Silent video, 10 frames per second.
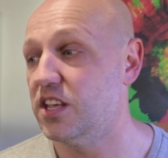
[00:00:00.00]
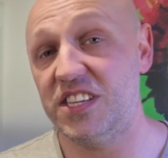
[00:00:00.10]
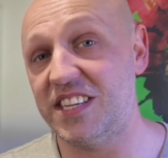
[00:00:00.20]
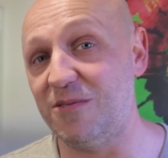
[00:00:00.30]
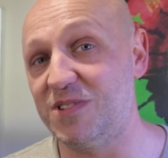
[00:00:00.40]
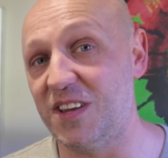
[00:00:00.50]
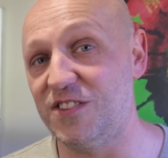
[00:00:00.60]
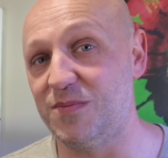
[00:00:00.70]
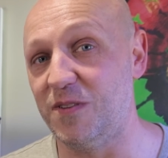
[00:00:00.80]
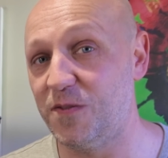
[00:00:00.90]
So this tank was
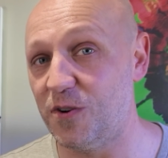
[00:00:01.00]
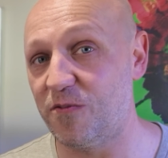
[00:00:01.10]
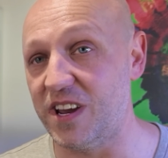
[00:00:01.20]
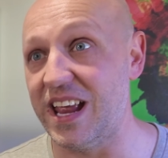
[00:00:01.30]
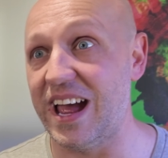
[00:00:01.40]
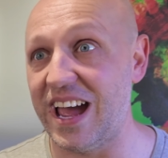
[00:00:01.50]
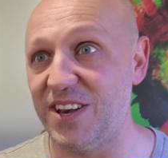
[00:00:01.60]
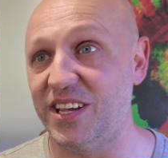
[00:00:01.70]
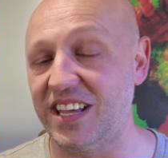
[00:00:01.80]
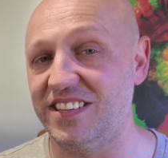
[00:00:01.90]
given to me for free
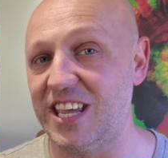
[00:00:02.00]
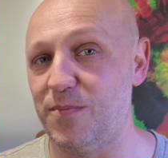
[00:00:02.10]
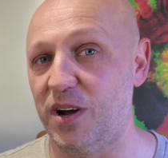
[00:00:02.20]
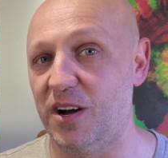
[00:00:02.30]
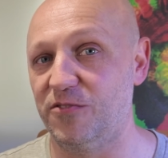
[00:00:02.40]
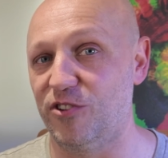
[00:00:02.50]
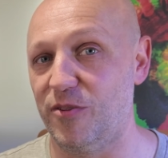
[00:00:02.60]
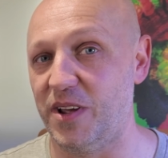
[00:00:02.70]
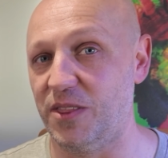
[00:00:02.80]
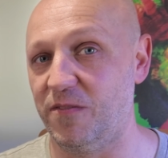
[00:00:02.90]
and I get to keep it after
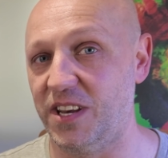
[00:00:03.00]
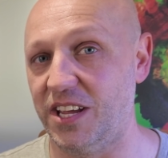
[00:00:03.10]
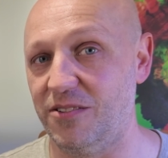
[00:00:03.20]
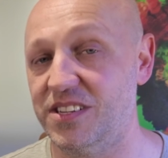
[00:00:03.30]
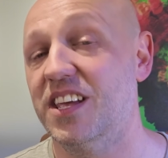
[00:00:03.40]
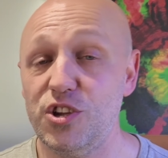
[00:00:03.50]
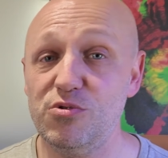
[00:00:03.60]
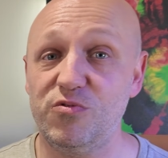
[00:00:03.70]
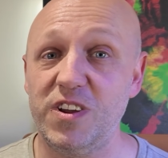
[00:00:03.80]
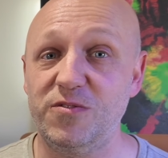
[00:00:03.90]
I made the videos. The
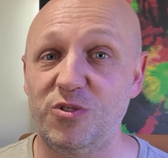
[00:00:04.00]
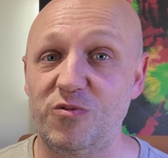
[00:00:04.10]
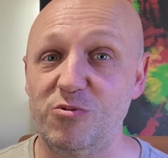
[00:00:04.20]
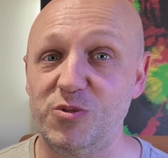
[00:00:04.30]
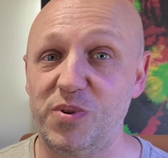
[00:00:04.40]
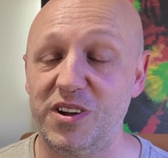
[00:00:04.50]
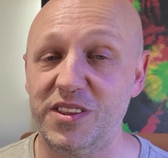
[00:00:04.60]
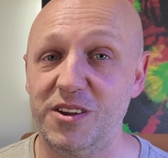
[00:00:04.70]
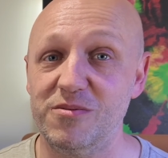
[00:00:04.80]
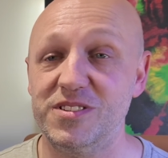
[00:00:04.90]
usual Reef Talk rules
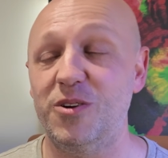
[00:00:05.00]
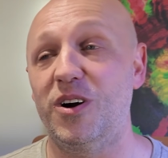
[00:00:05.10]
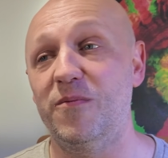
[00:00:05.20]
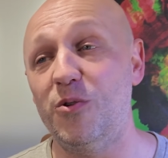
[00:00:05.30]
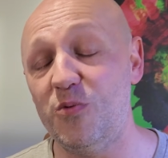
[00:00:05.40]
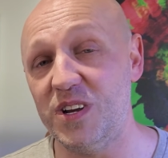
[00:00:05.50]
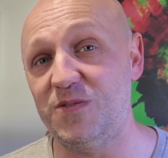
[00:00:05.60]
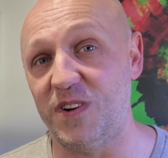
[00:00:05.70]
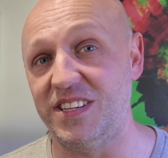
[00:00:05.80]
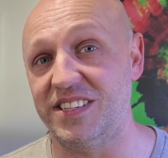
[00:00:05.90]
apply though, so I'm
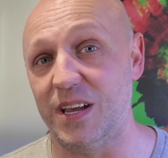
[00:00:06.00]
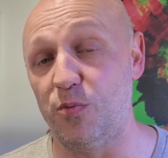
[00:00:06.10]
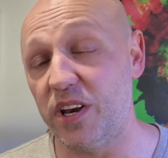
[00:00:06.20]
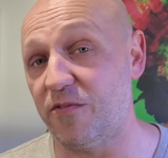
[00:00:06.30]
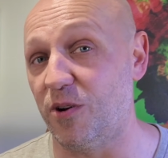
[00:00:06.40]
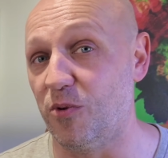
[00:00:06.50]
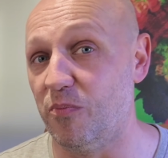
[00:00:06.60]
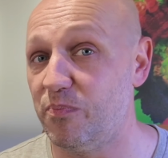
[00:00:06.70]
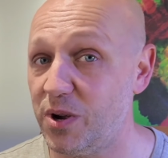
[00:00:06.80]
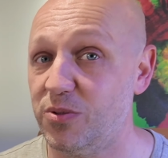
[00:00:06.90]
always free to say whatever I
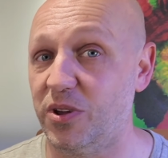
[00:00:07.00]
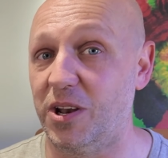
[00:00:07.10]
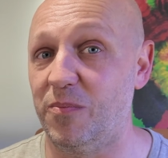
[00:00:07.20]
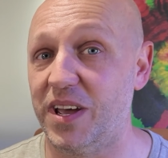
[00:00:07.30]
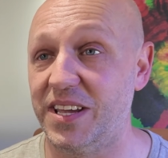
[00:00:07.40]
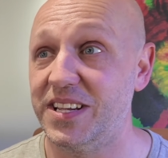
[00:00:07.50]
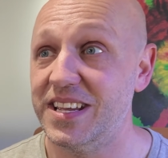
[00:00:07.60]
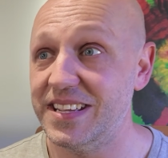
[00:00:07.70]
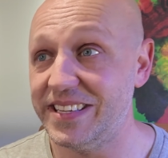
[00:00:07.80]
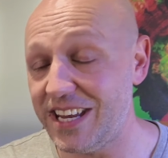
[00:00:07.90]
want, both good and bad.
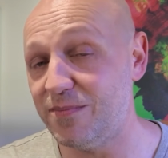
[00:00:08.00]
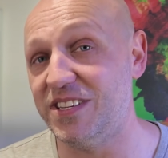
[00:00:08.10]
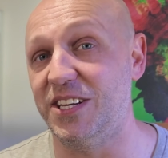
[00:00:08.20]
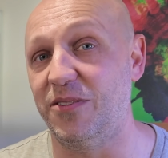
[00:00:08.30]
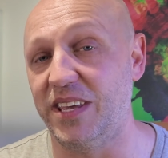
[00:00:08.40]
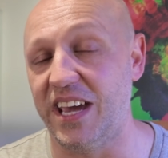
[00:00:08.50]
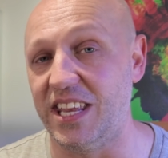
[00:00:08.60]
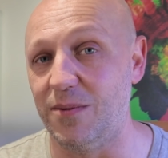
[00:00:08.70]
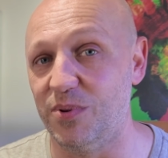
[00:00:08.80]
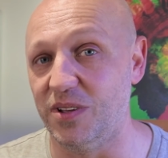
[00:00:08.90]
TMC don't get
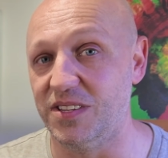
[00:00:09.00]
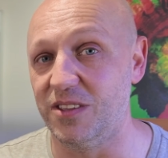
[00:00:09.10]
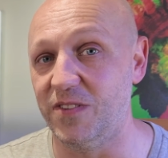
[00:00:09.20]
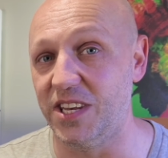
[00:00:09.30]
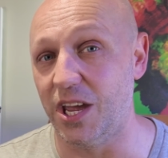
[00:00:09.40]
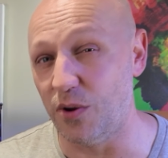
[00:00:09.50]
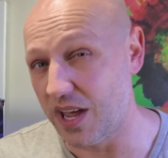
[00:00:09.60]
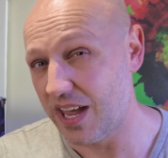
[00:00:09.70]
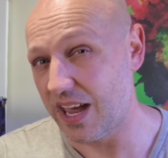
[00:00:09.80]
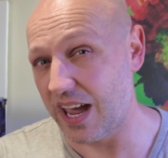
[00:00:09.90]
any input into the video
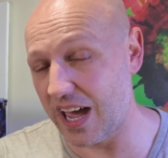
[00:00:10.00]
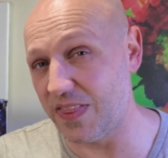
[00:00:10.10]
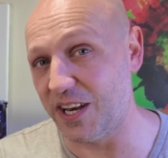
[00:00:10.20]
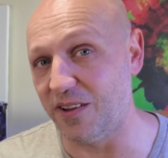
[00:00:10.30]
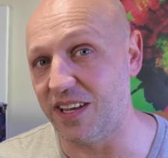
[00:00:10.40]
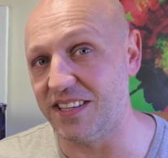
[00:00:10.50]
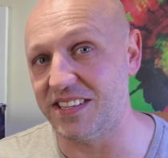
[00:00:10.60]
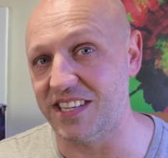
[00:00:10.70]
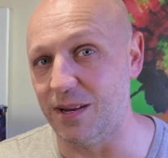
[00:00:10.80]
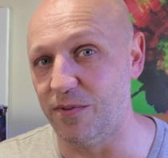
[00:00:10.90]
and they don't get
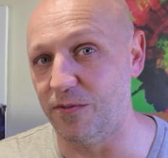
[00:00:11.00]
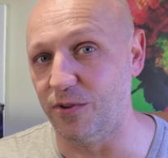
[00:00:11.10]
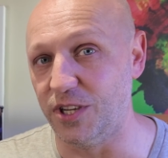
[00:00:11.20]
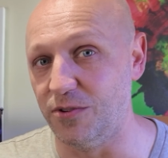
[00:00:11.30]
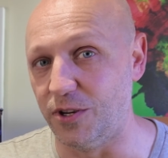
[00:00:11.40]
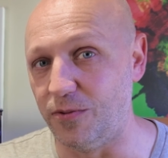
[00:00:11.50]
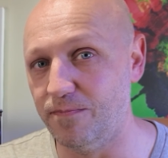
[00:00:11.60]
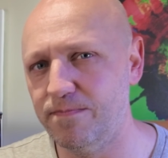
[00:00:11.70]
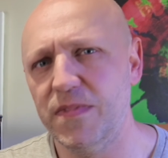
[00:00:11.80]
to see it before you do.